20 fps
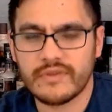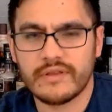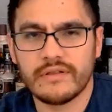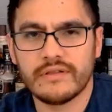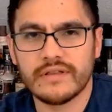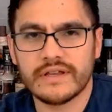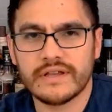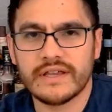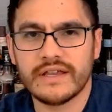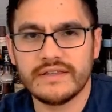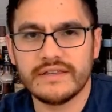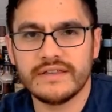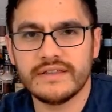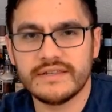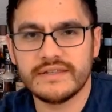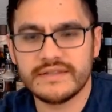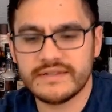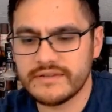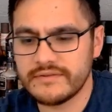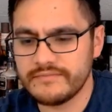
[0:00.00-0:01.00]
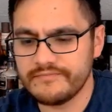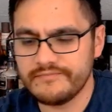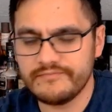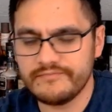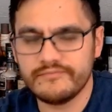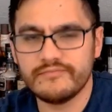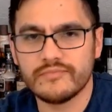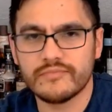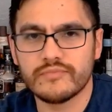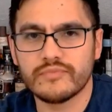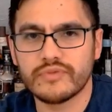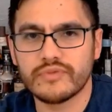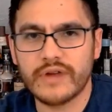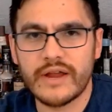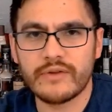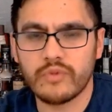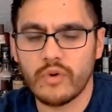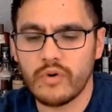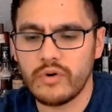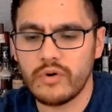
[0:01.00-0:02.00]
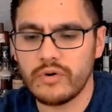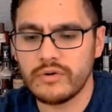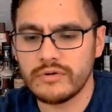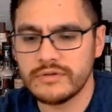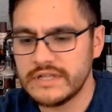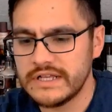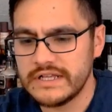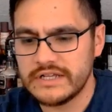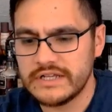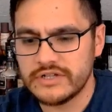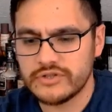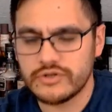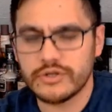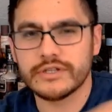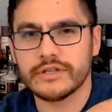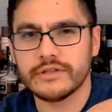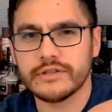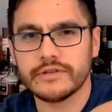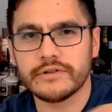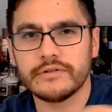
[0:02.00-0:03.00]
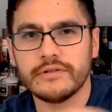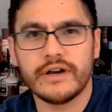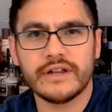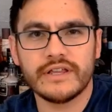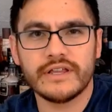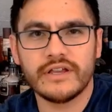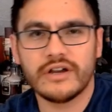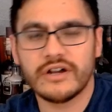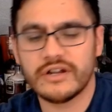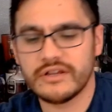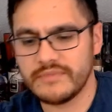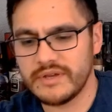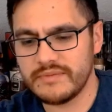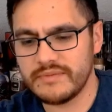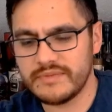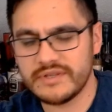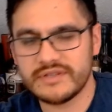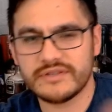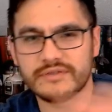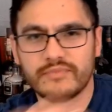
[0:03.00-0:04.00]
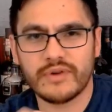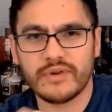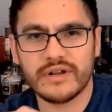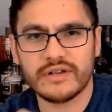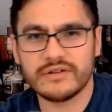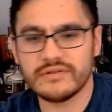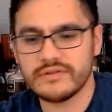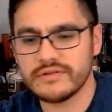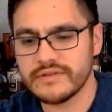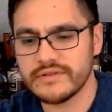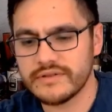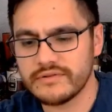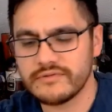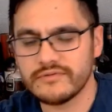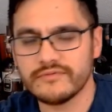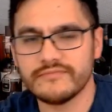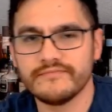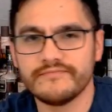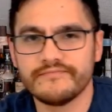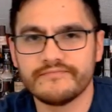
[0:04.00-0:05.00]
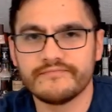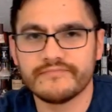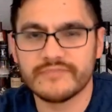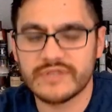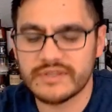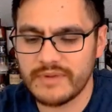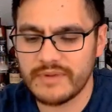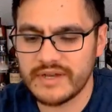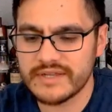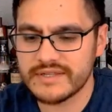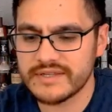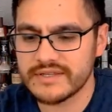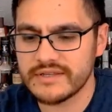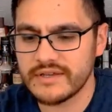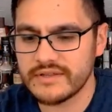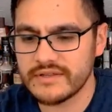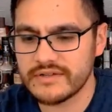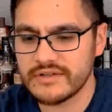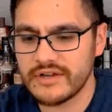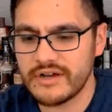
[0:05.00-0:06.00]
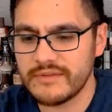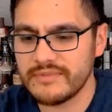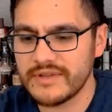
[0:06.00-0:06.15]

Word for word: like a yeasted bread roll, drizzle a little honey on it, maybe sprinkle a little spices on the top.